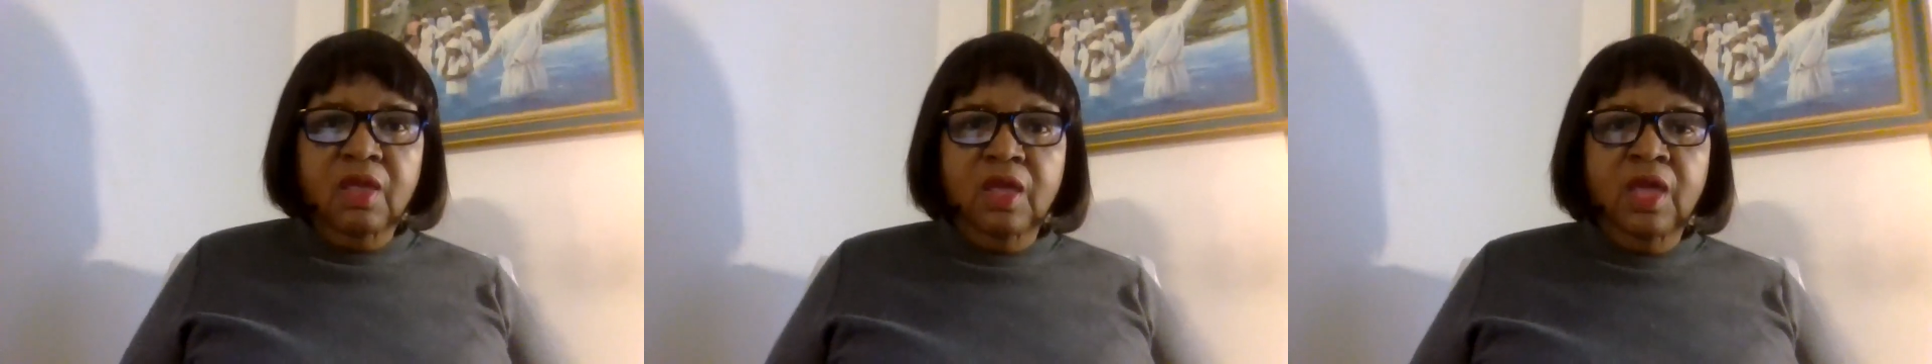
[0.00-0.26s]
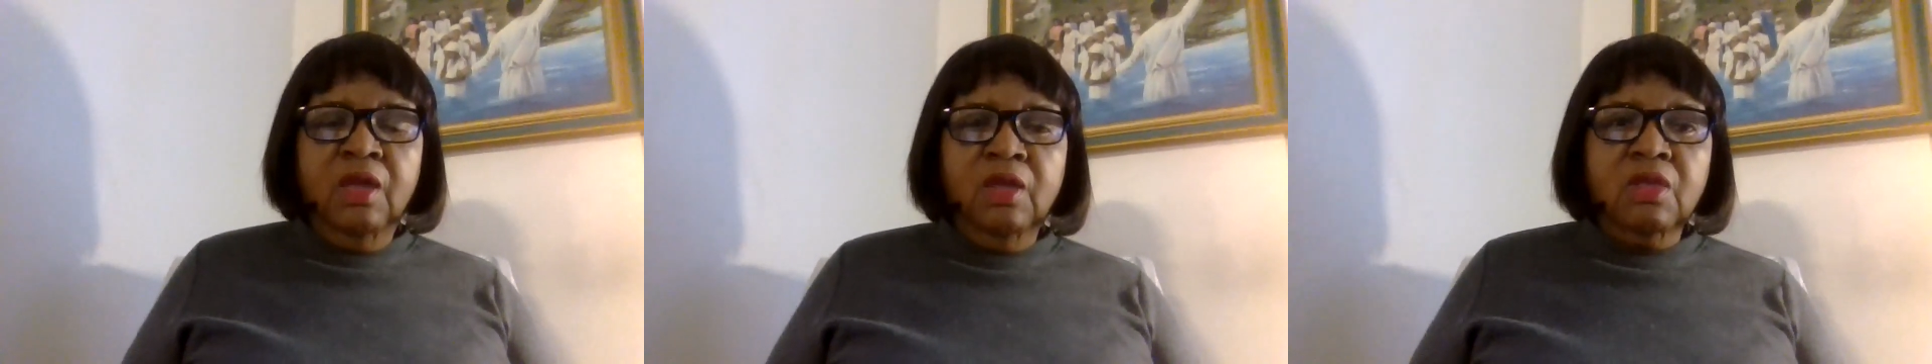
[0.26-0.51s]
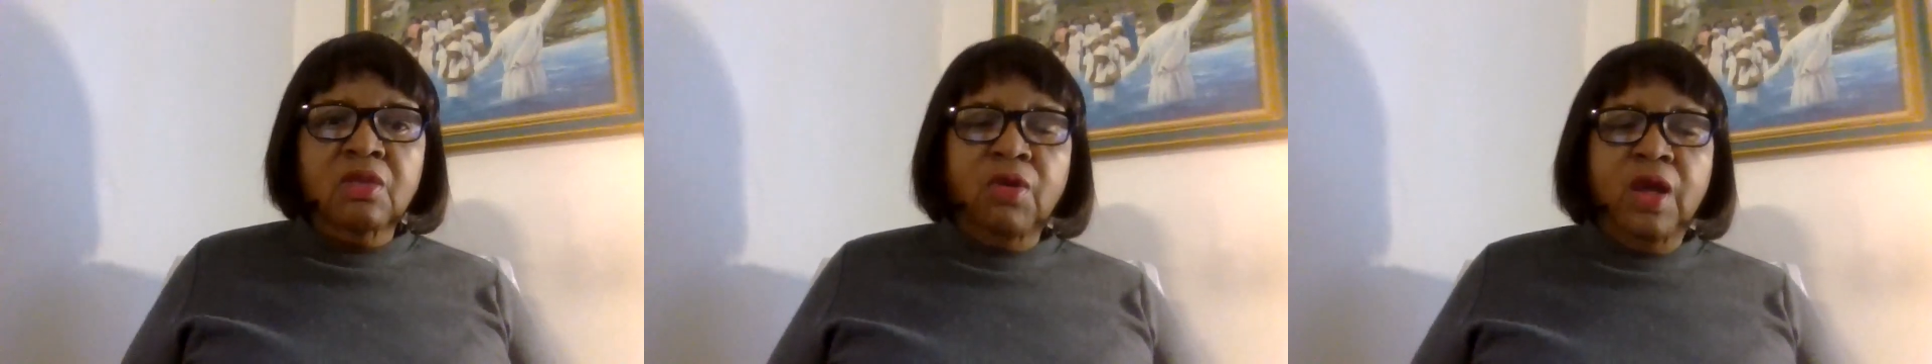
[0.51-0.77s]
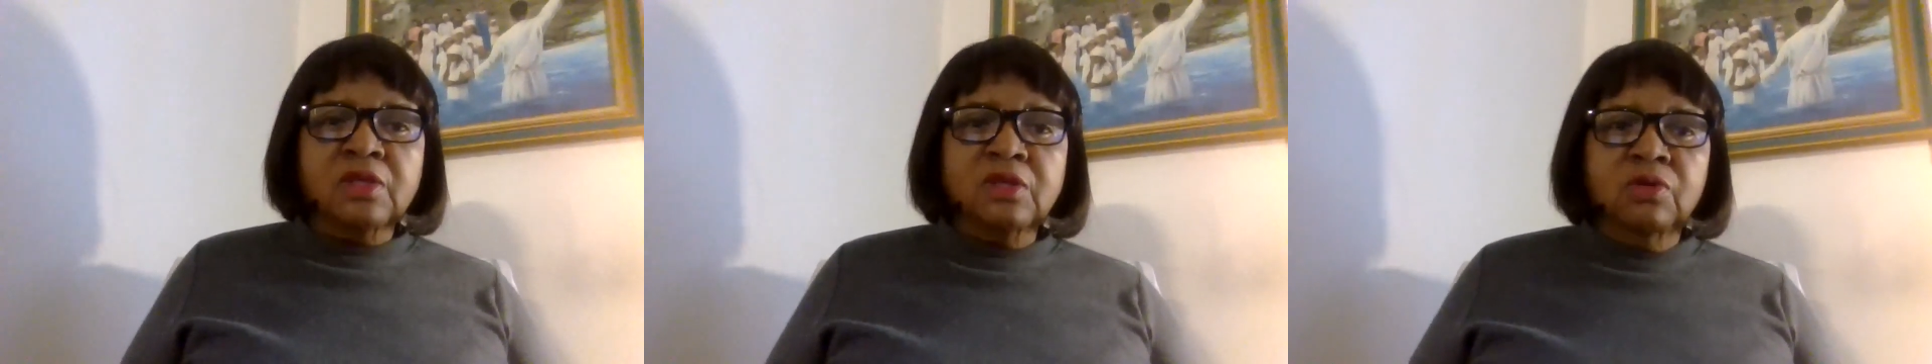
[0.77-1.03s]
he
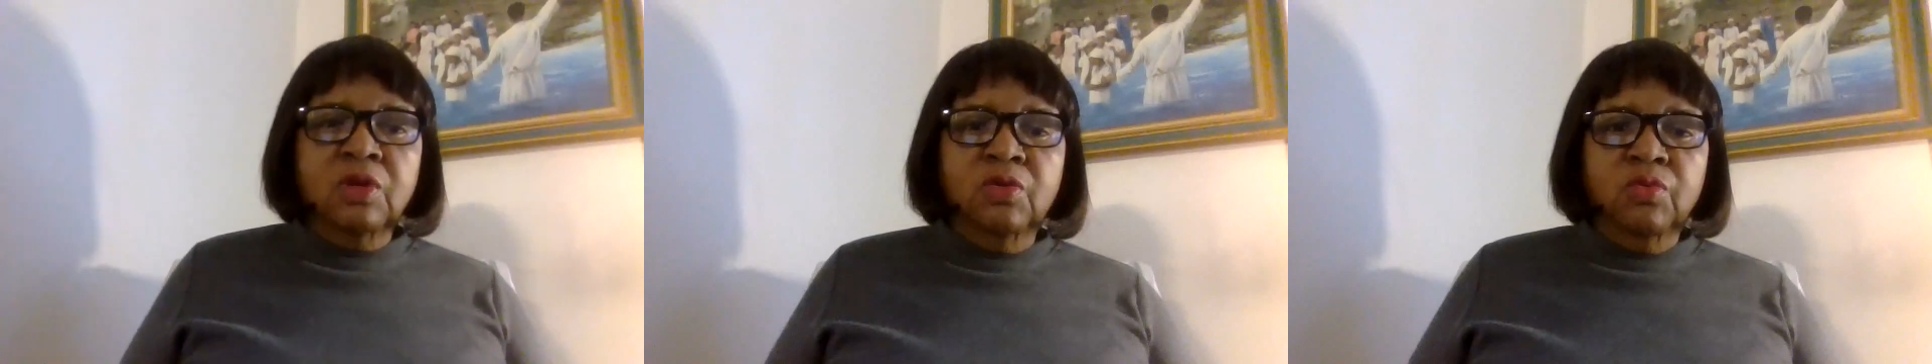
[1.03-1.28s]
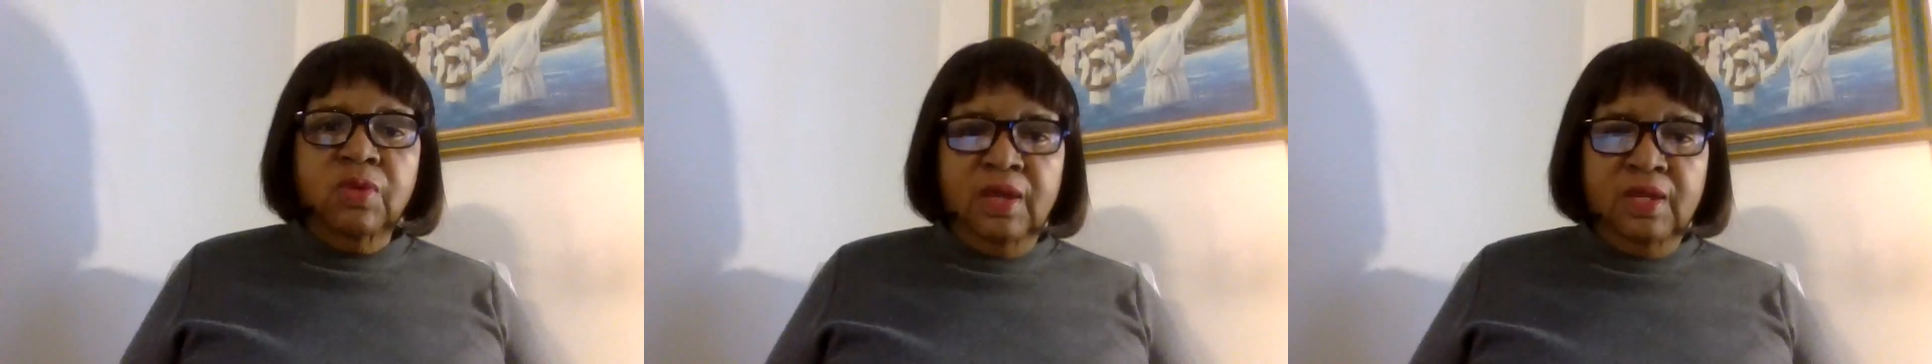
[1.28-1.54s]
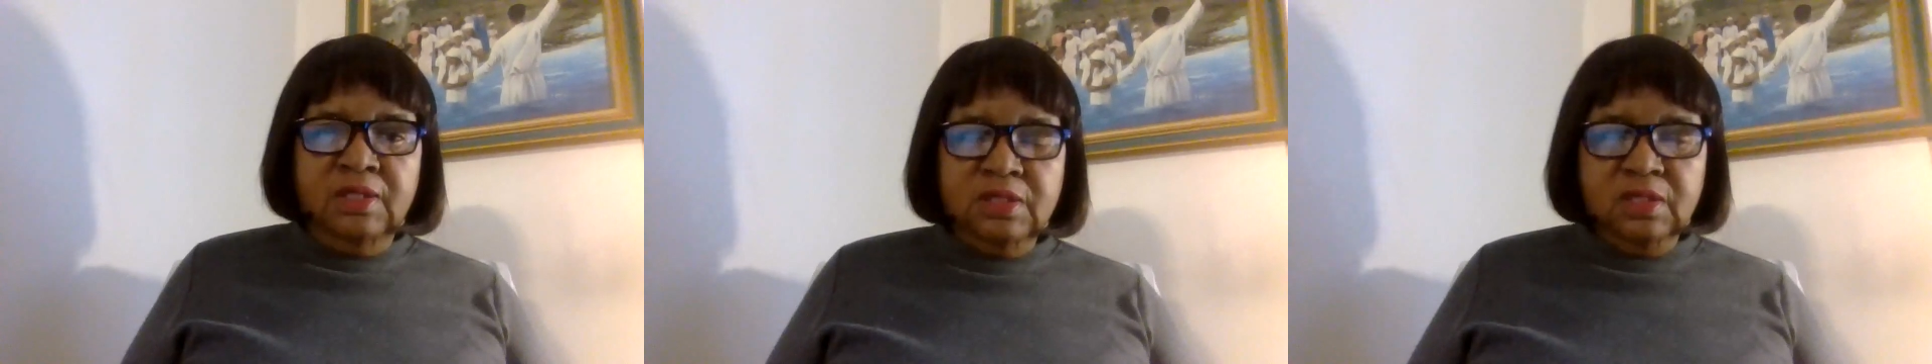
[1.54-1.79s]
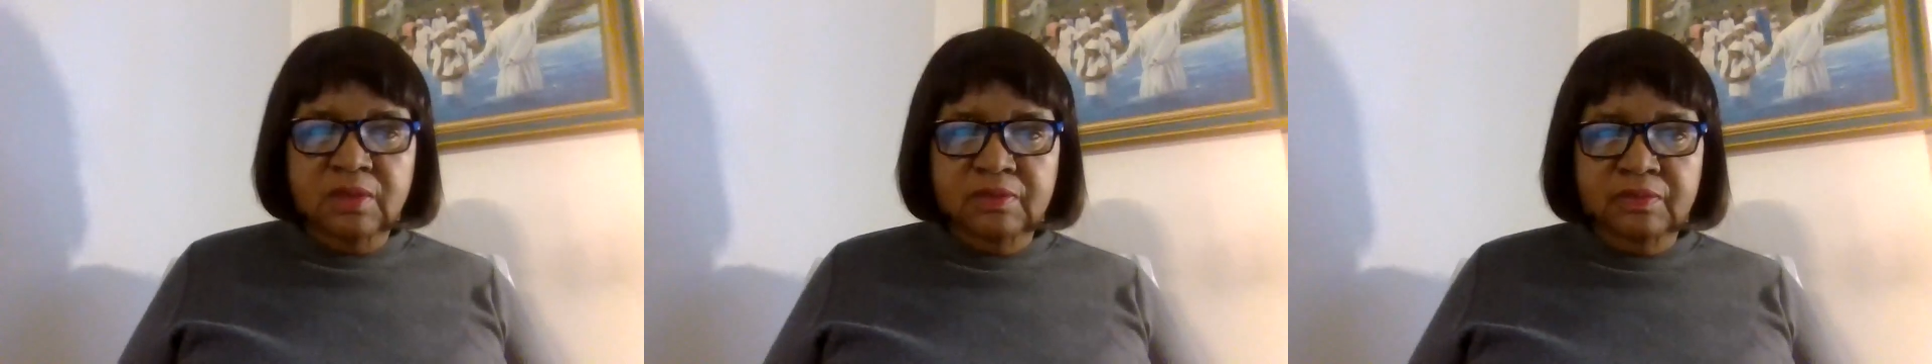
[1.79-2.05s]
tried to erase.